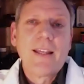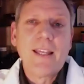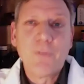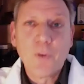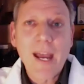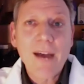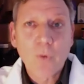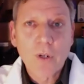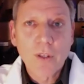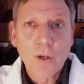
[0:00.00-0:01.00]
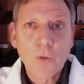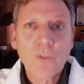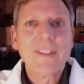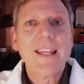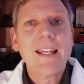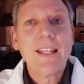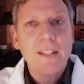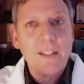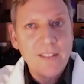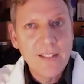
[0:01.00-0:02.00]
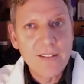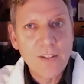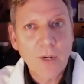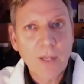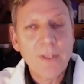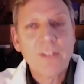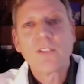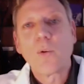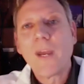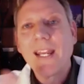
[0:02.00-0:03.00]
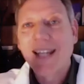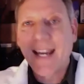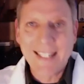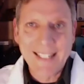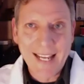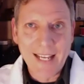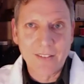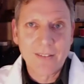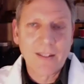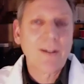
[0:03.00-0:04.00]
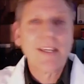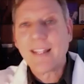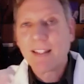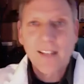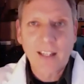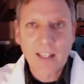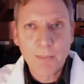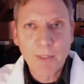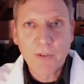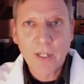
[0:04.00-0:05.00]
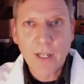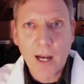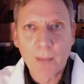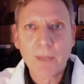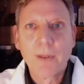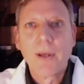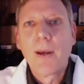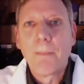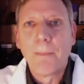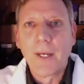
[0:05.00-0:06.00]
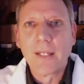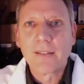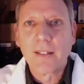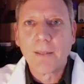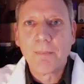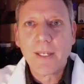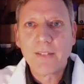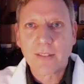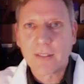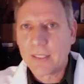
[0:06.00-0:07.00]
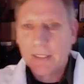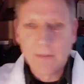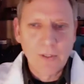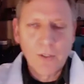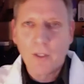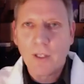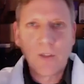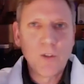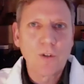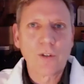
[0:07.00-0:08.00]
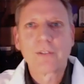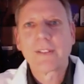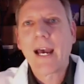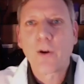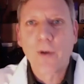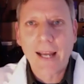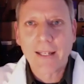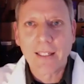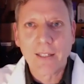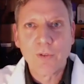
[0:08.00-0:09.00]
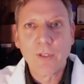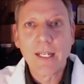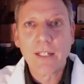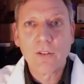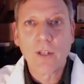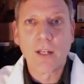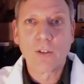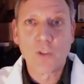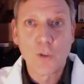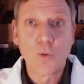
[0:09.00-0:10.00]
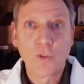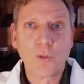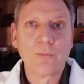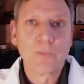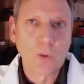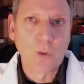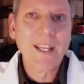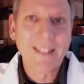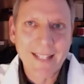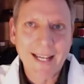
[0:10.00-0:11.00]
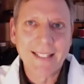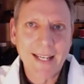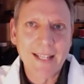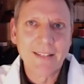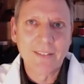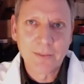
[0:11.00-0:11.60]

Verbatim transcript: If you have one of those, then the CDC recommends to wait 90 days. Now, again, that's not going to be very common, but basically you're counteracting if you get it too soon. So wait the 90 days.